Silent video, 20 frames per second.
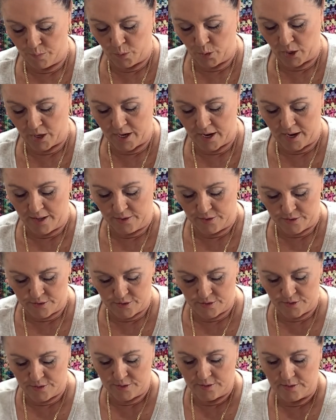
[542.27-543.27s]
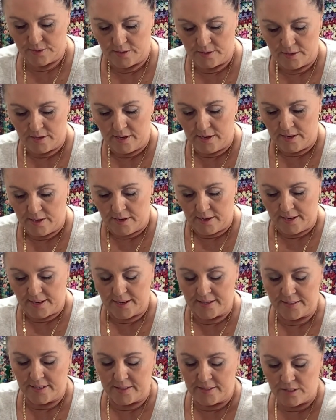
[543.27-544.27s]
more colors
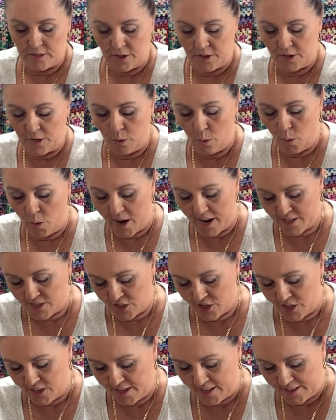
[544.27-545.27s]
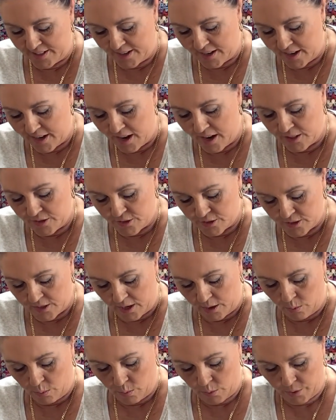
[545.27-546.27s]
because I started questioning the colors
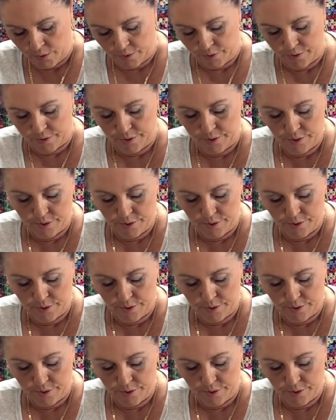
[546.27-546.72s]
I ordered.